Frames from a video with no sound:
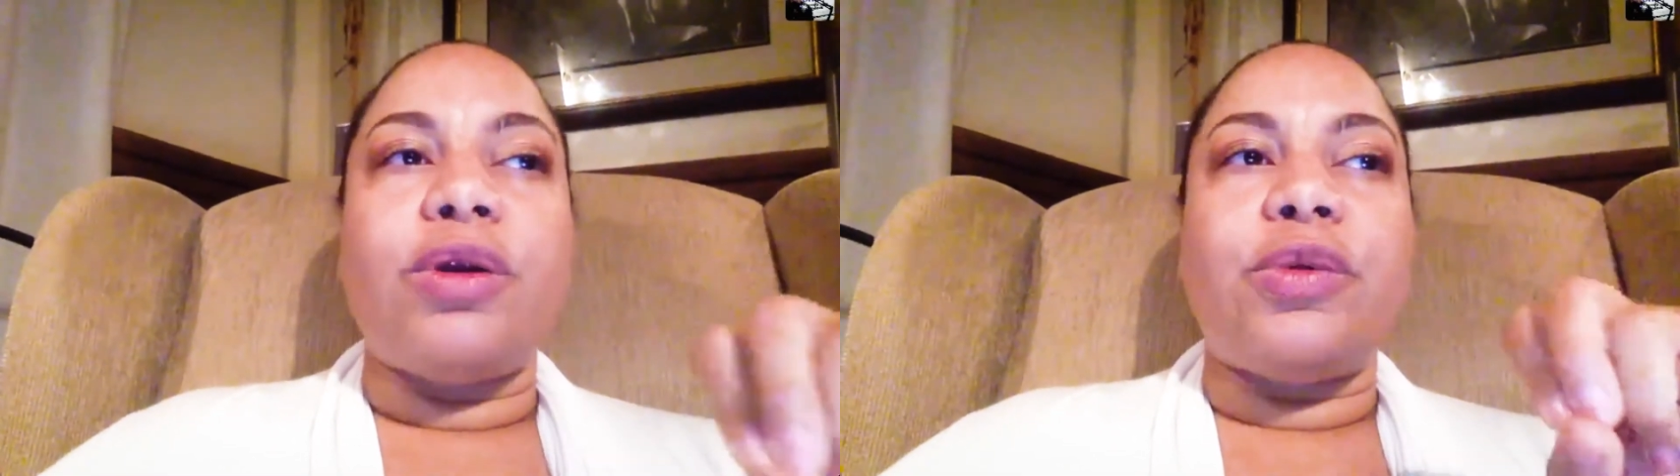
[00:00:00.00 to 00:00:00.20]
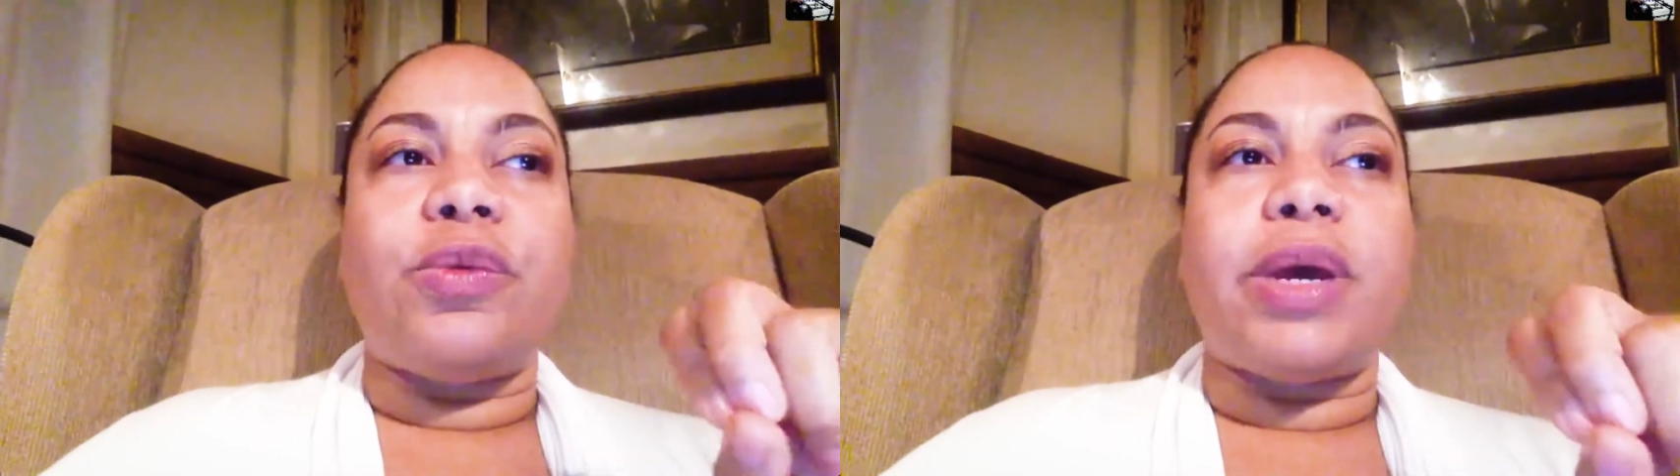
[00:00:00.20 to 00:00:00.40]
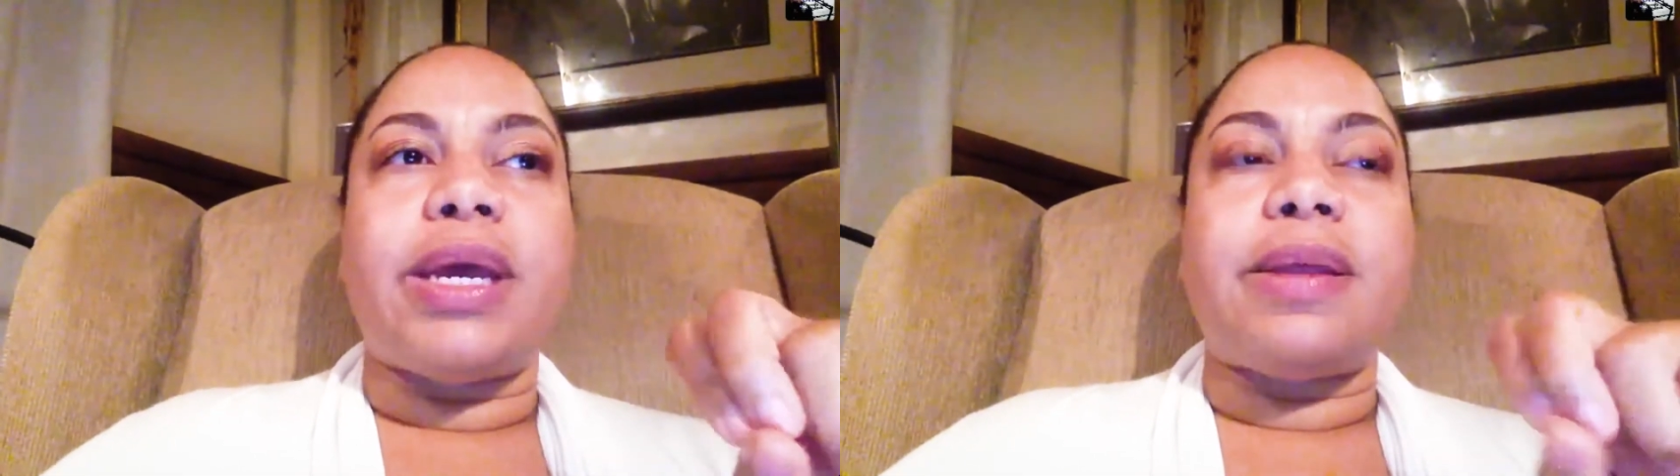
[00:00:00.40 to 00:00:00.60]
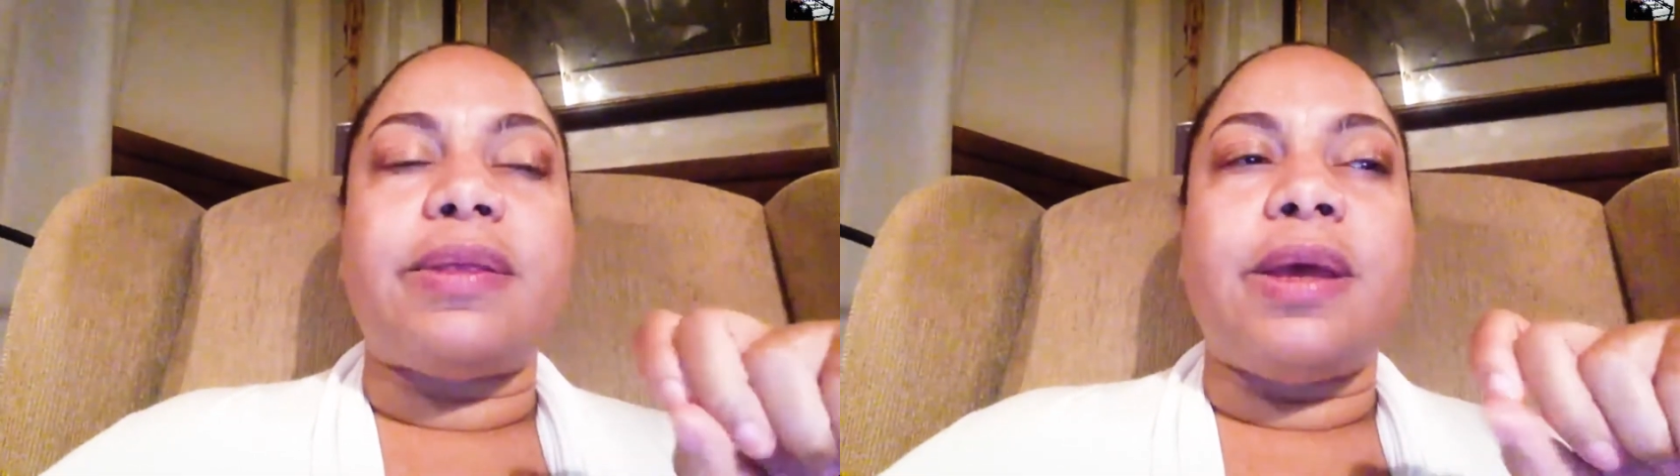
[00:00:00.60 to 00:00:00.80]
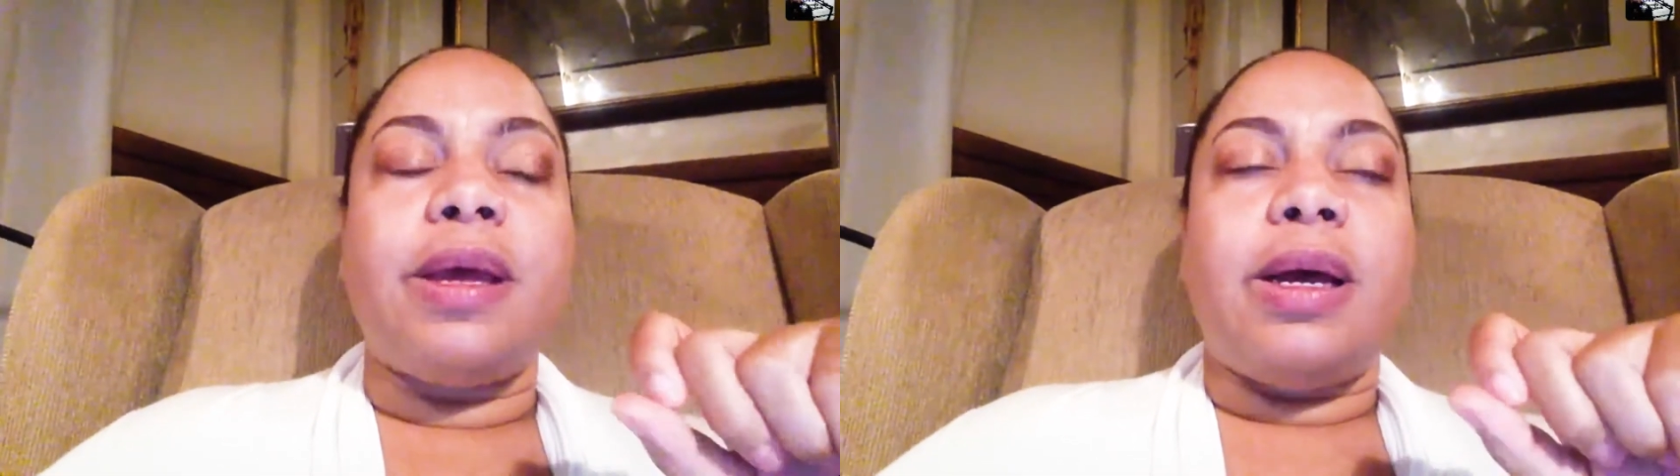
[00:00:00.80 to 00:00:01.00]
with
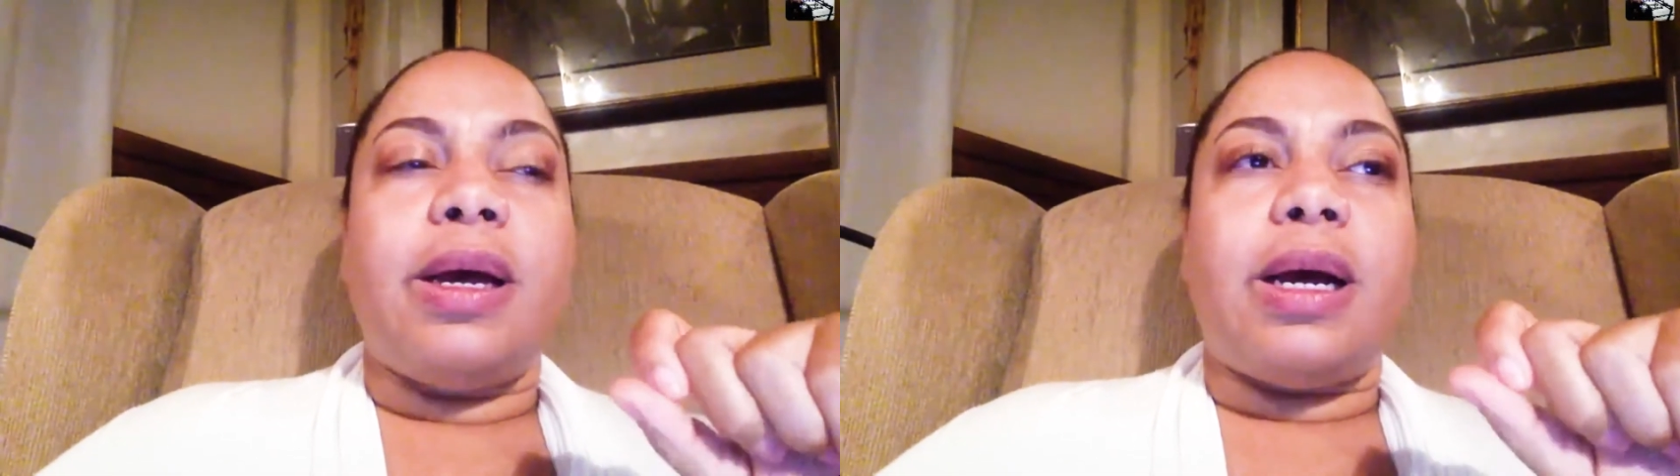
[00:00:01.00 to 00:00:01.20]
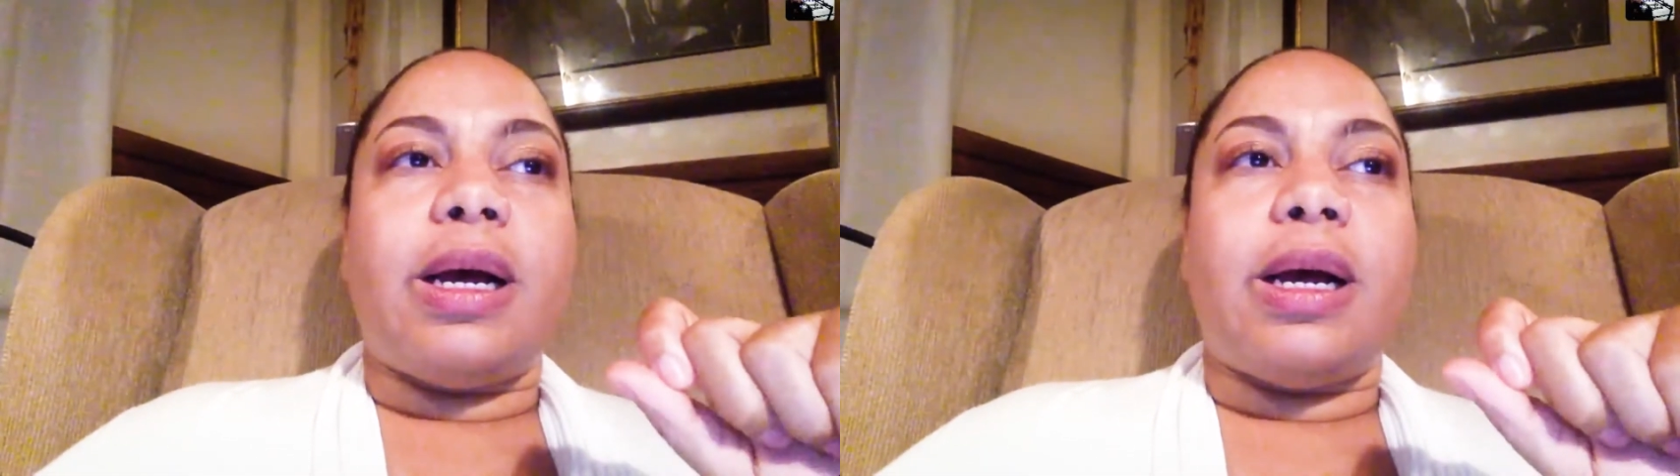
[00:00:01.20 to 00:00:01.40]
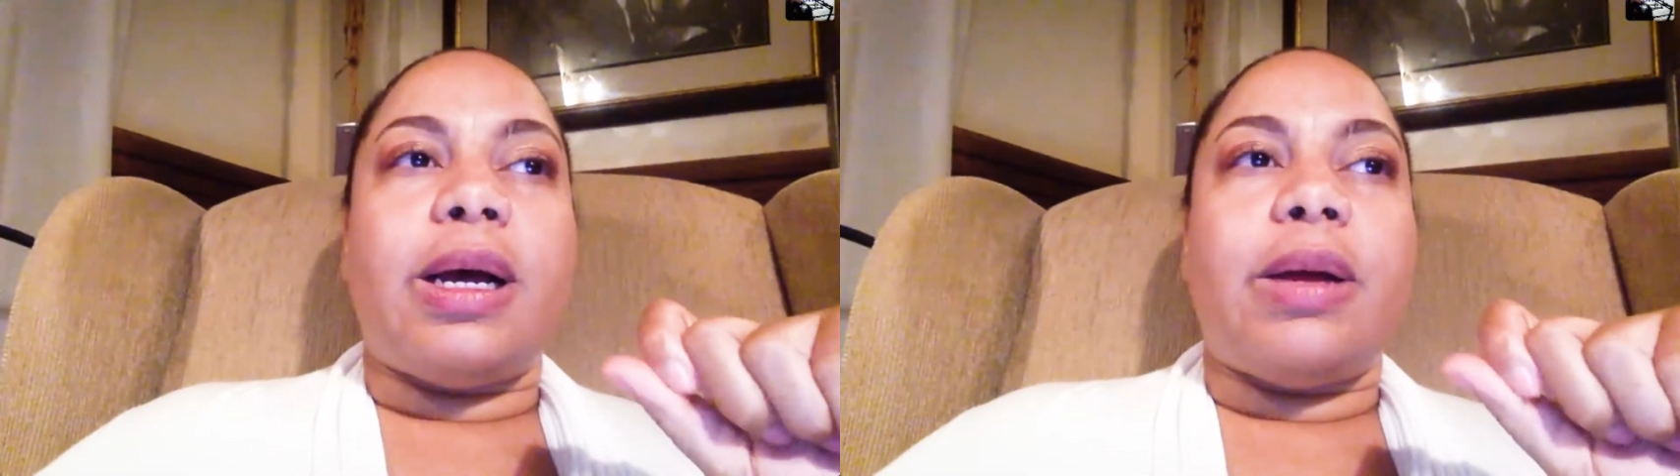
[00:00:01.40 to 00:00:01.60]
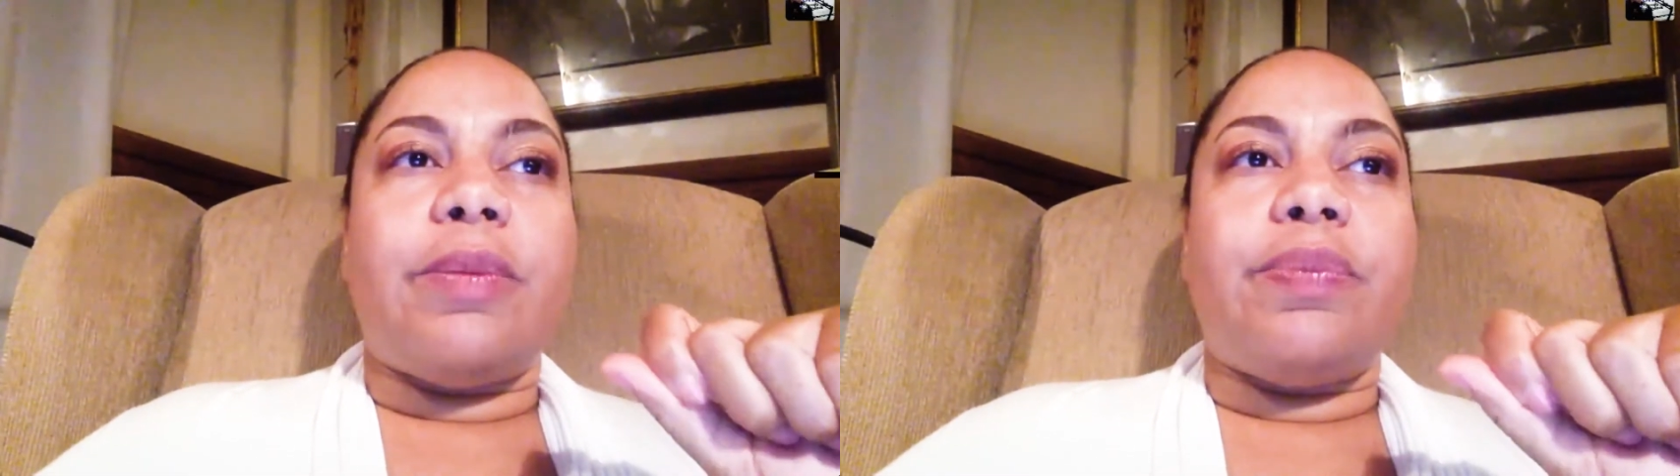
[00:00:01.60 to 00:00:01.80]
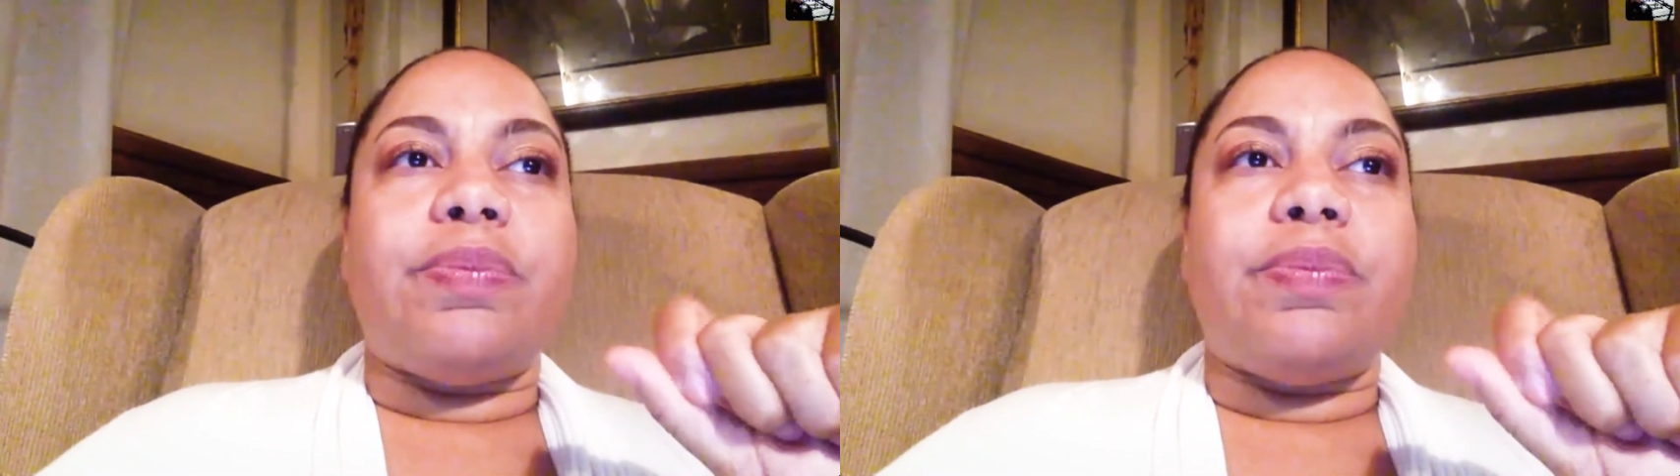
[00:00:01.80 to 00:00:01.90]
there